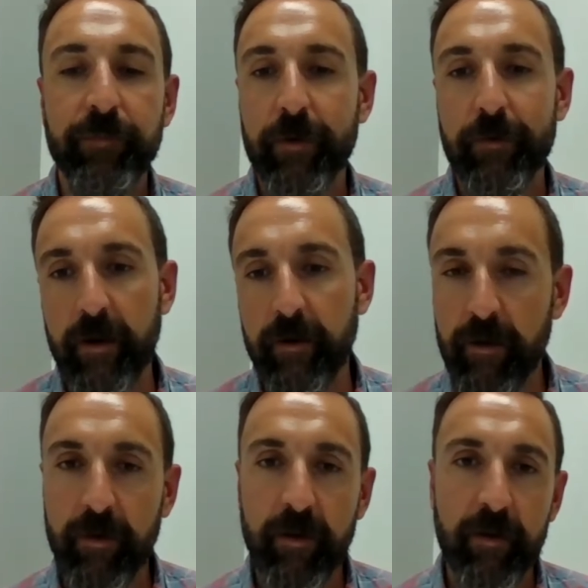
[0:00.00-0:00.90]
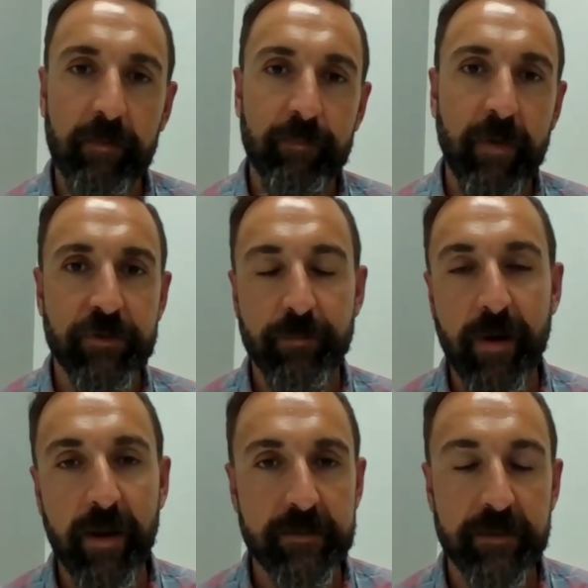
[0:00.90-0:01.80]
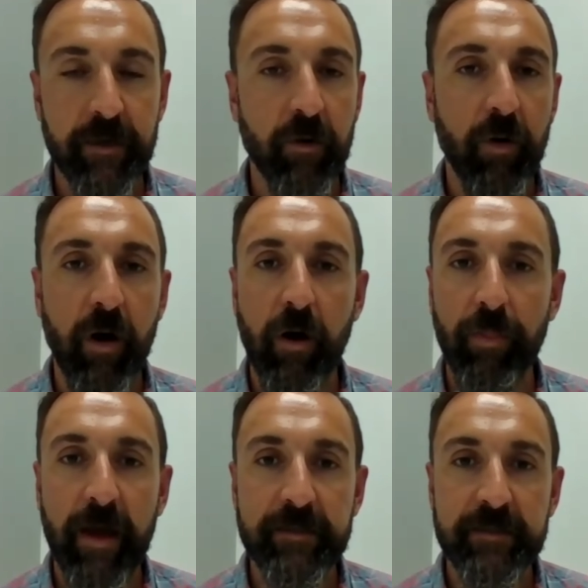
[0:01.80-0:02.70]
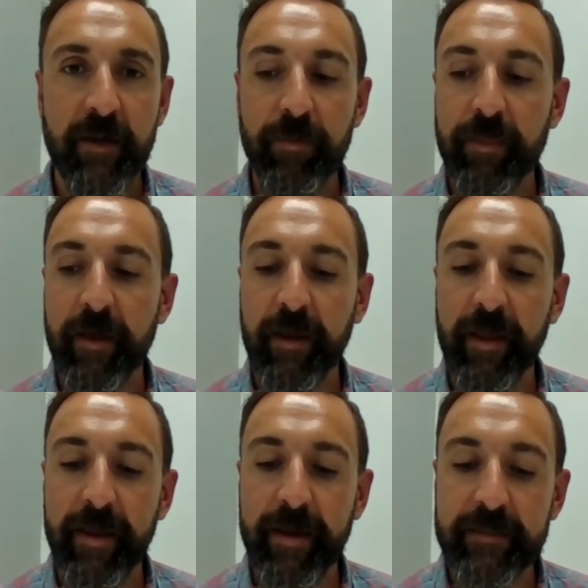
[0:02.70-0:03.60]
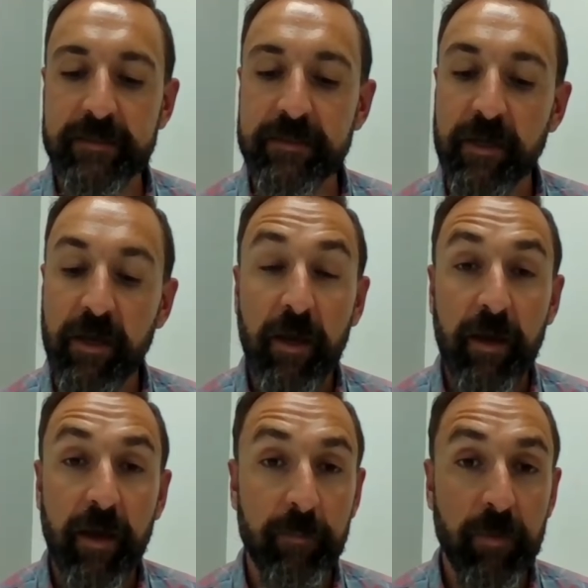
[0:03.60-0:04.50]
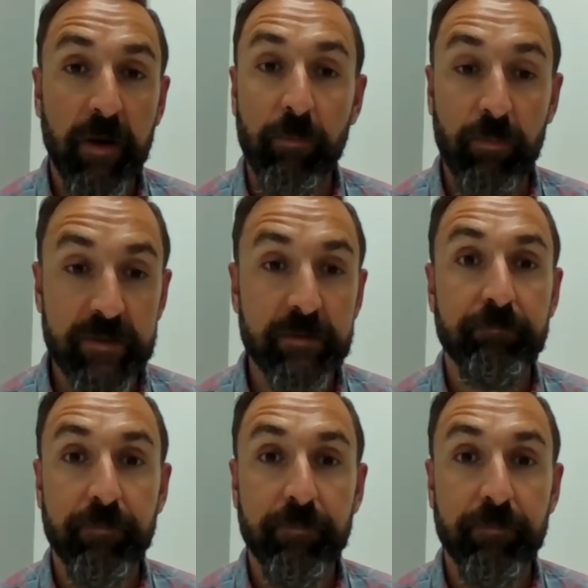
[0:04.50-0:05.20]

figuring out how to measure my SEO, all that type of thing. And I mean, it was